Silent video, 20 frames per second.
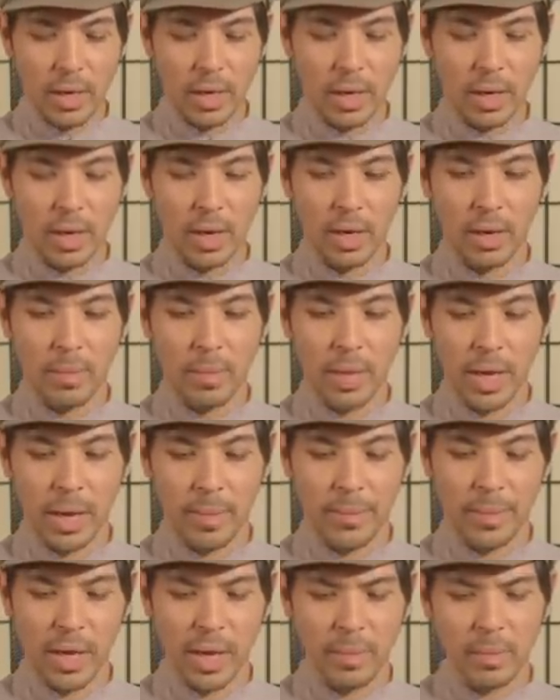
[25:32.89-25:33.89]
Ah, oh,
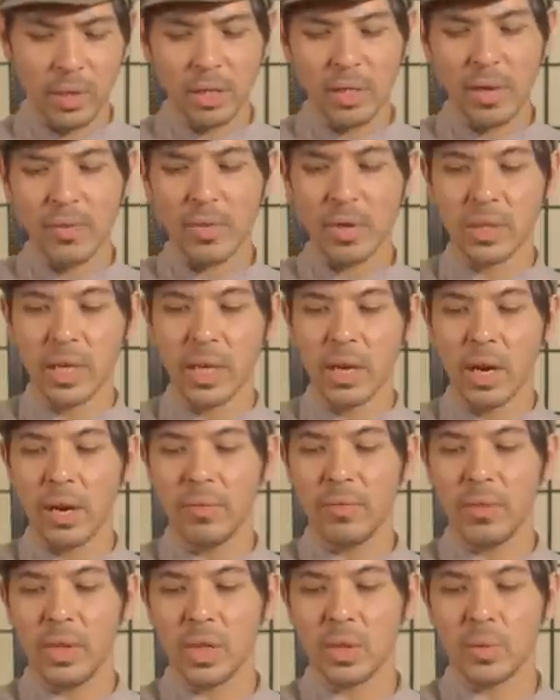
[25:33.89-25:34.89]
man. I'm gonna leave the lid
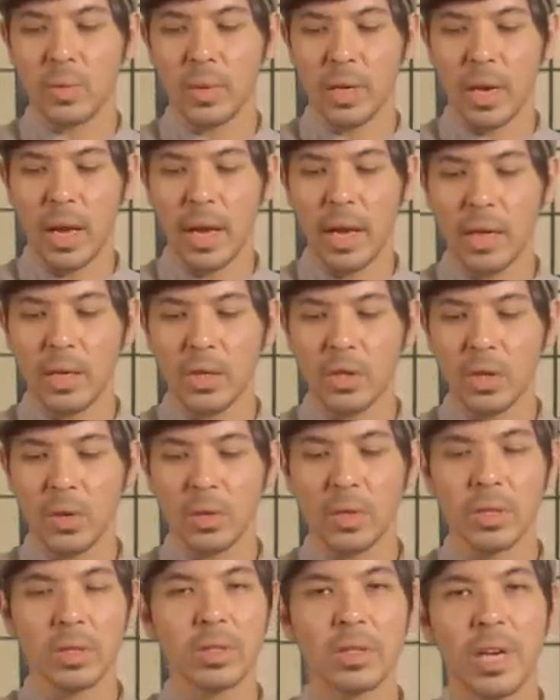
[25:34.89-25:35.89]
on for this one. I
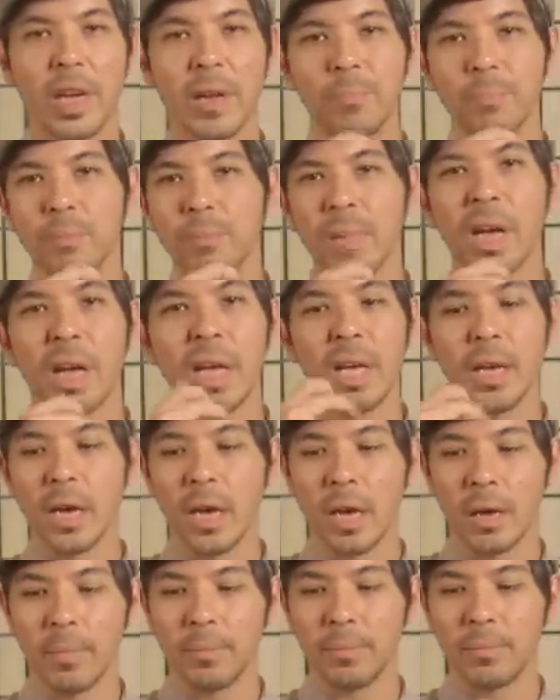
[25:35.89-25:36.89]
don't let my,
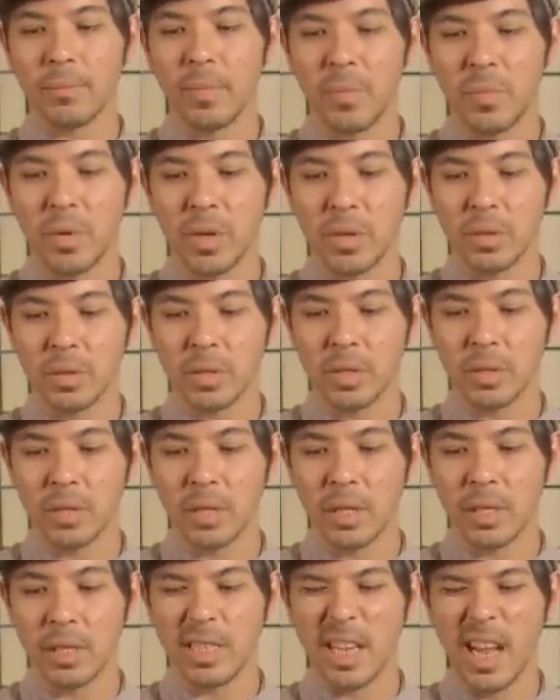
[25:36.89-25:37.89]
um, maybe I'll tilt
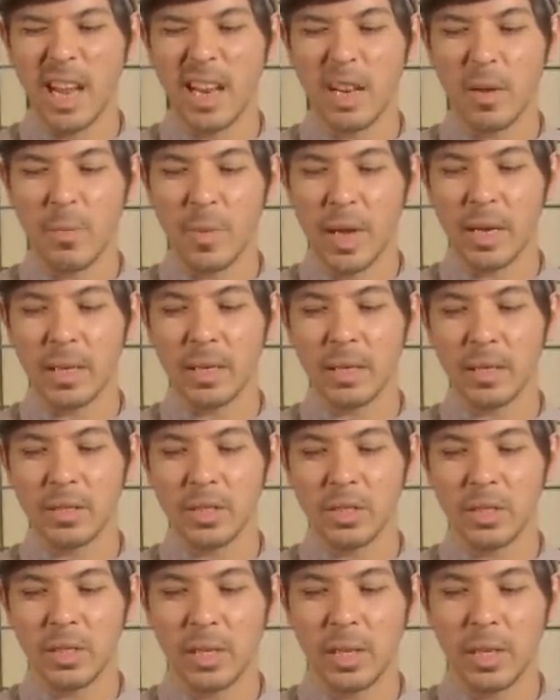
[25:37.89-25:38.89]
it a tiny little bit,
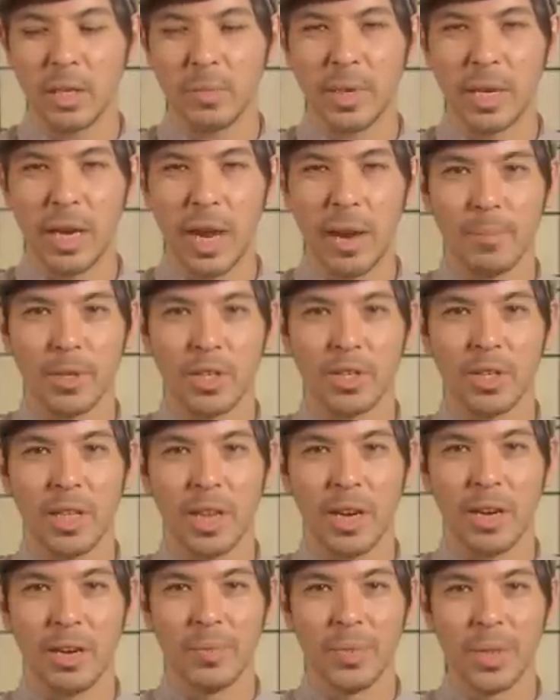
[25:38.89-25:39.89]
just a little bit aperture
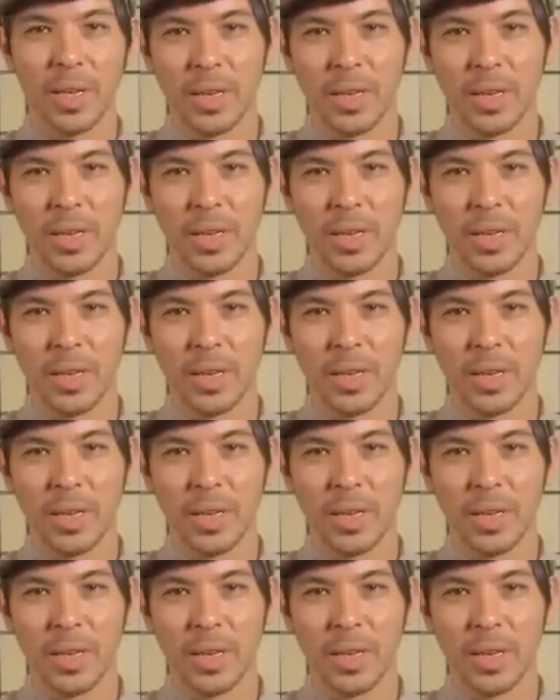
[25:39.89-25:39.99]
there.